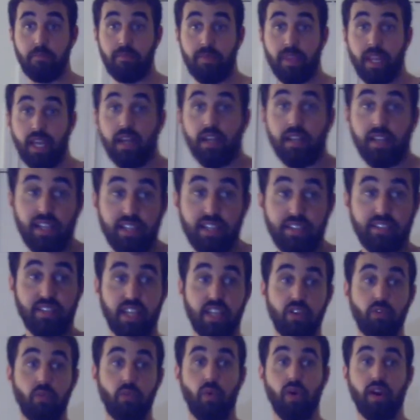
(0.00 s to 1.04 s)
let's say you
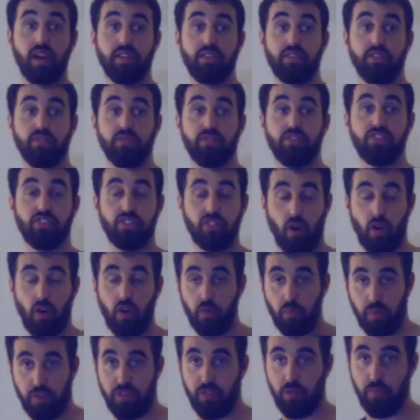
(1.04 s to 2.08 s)
wanted to start with
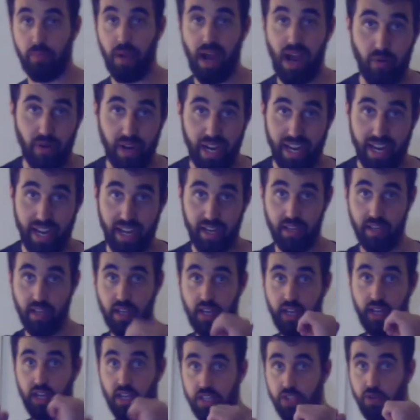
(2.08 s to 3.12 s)
your power hand.
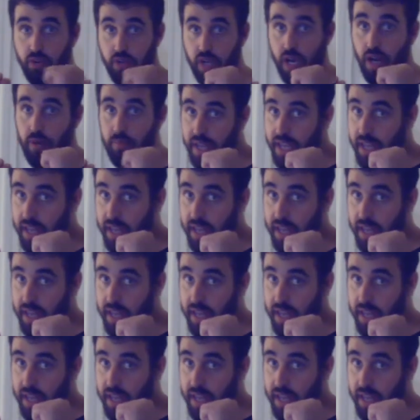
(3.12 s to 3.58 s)
You come in,